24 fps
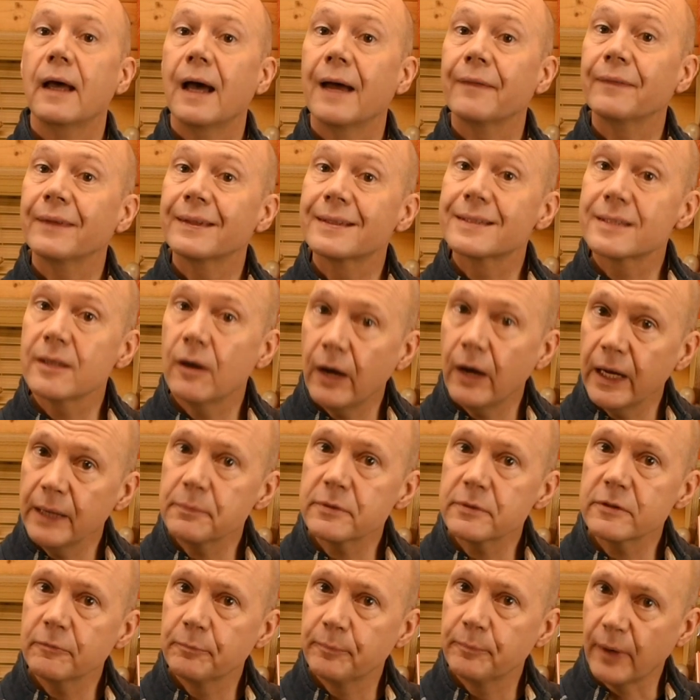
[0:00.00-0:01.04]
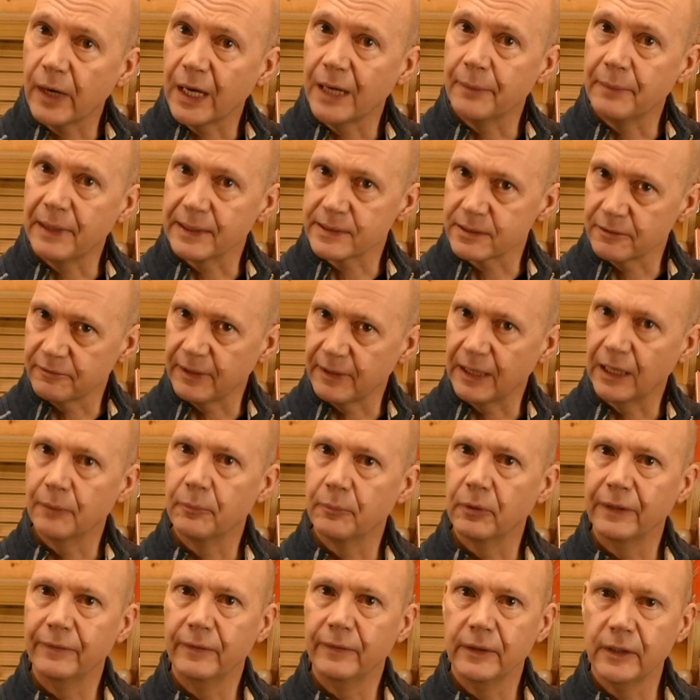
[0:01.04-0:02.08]
and the types of biomass
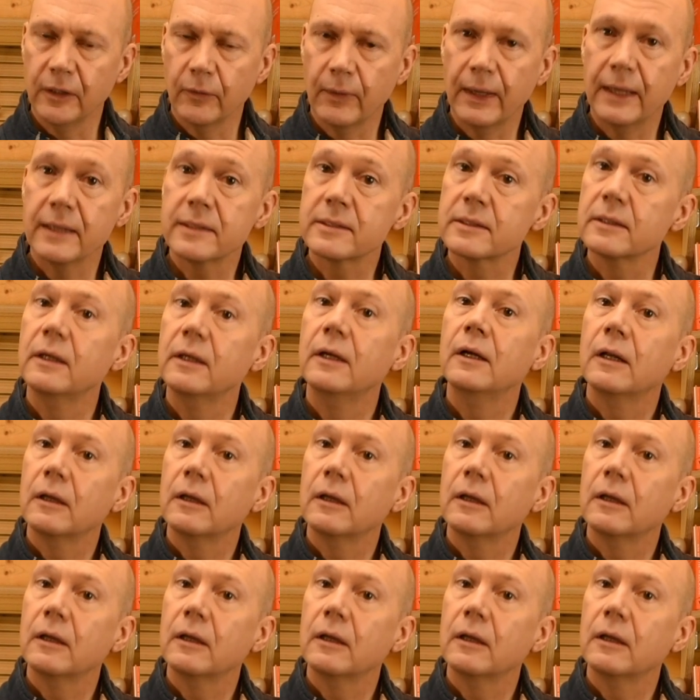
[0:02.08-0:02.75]
available in the US